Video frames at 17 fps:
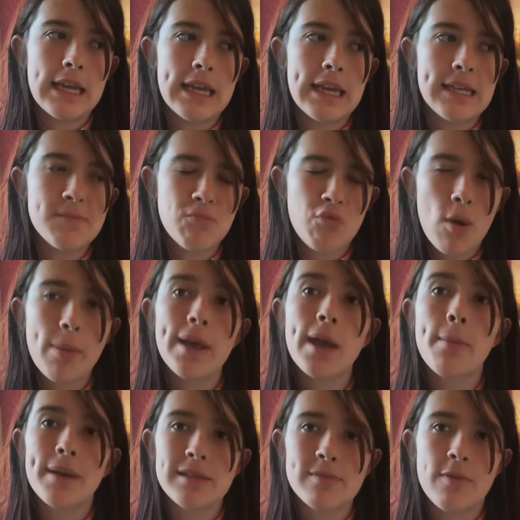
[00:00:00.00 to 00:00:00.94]
is probably
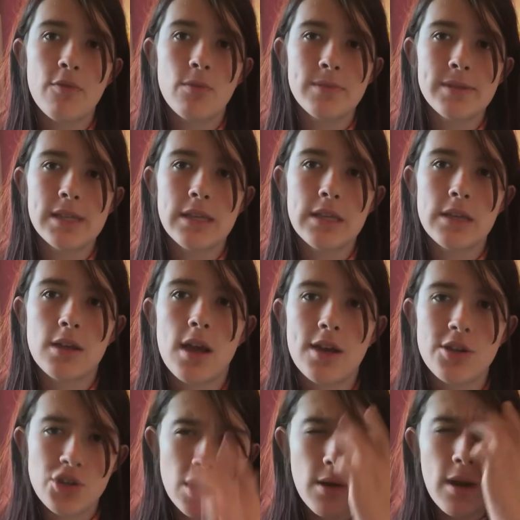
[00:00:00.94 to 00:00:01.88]
her best performance in the
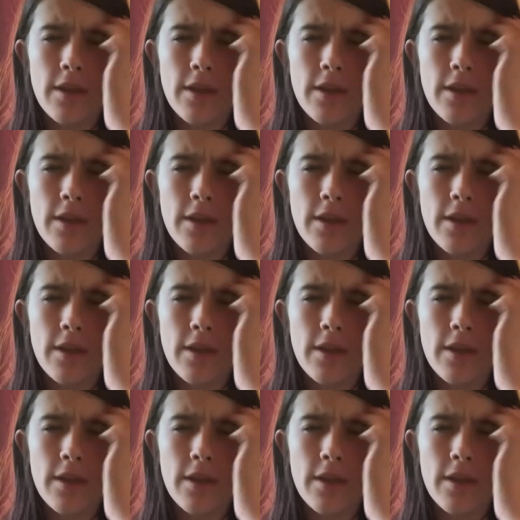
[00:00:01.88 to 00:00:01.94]
entire show.